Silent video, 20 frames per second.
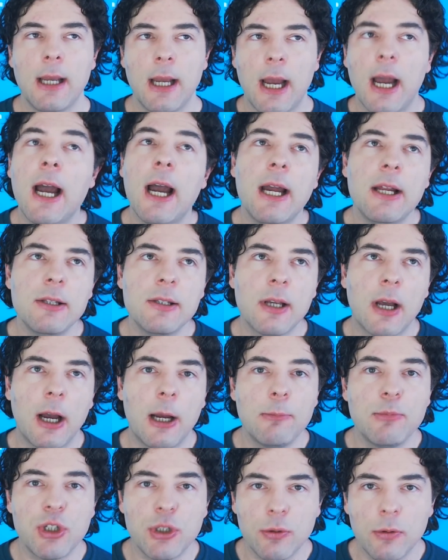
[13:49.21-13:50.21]
And
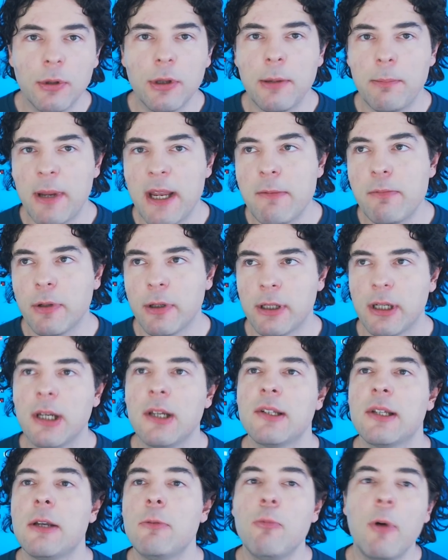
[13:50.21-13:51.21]
I'm sure that people are going
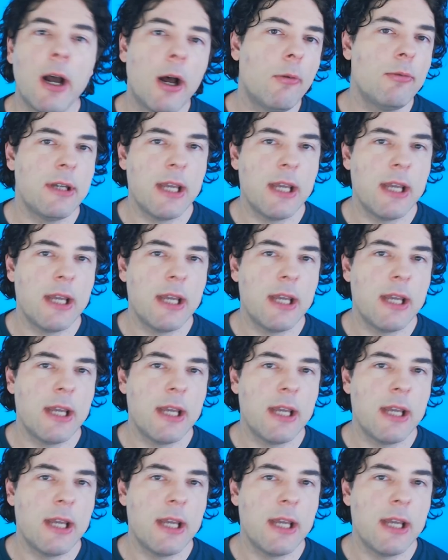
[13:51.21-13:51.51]
to say, well,